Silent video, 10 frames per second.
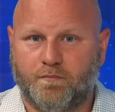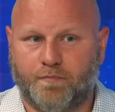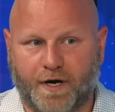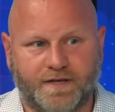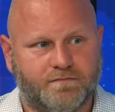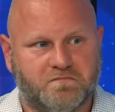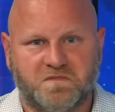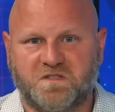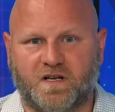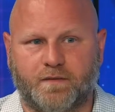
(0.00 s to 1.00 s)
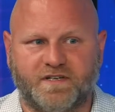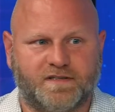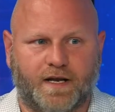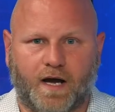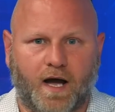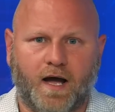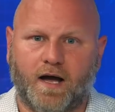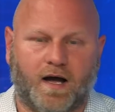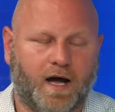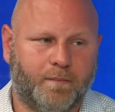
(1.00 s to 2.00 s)
But Sinema said, uh uh-uh,
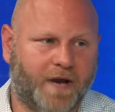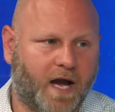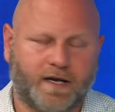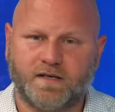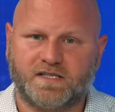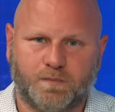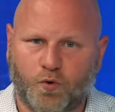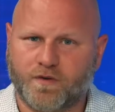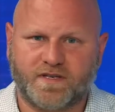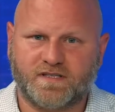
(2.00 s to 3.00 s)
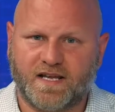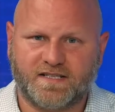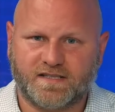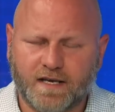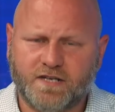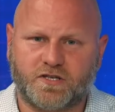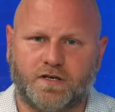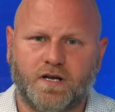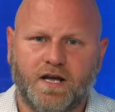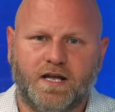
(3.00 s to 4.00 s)
uh, i am not going to support this
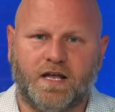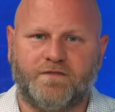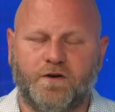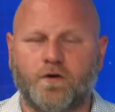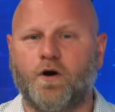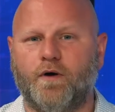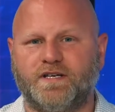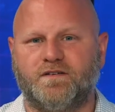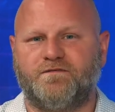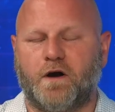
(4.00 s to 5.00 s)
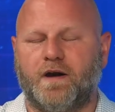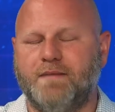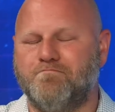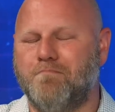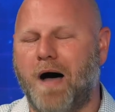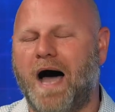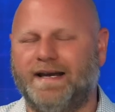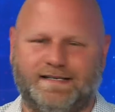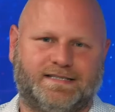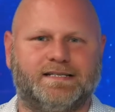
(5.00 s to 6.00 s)
legislation if you're going to very
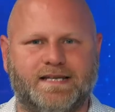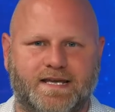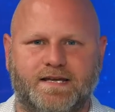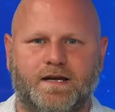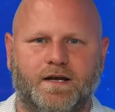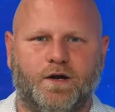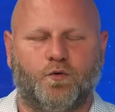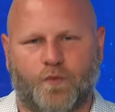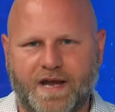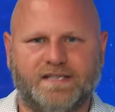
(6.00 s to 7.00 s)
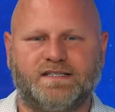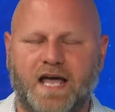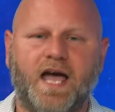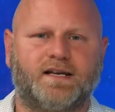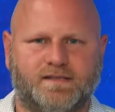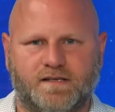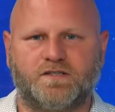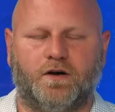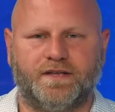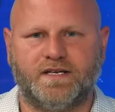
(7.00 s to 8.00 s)
modestly raise taxes
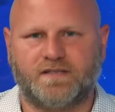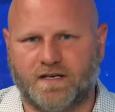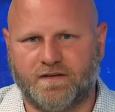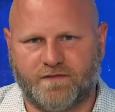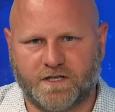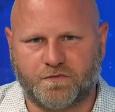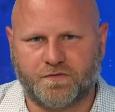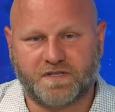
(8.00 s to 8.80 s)
on these individuals.